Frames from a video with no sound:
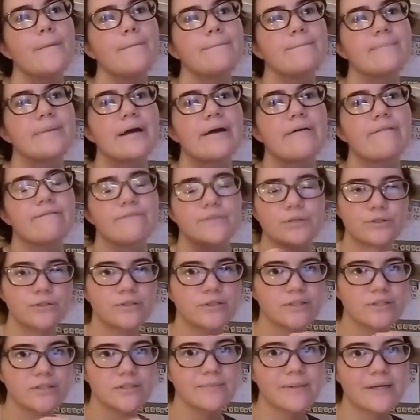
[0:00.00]
my
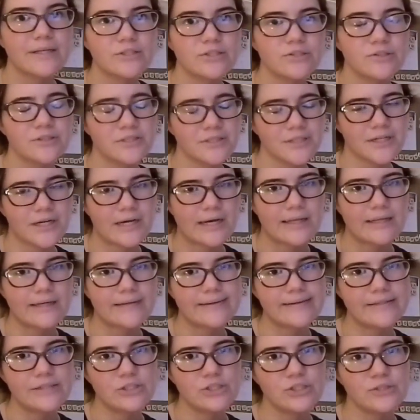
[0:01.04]
first semester in
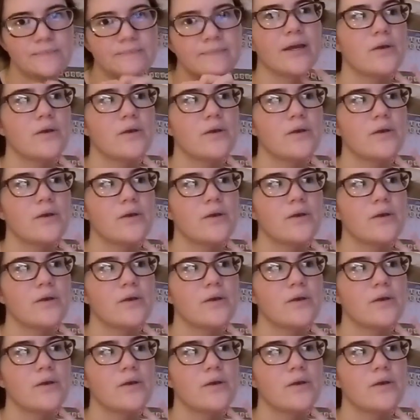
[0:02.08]
college.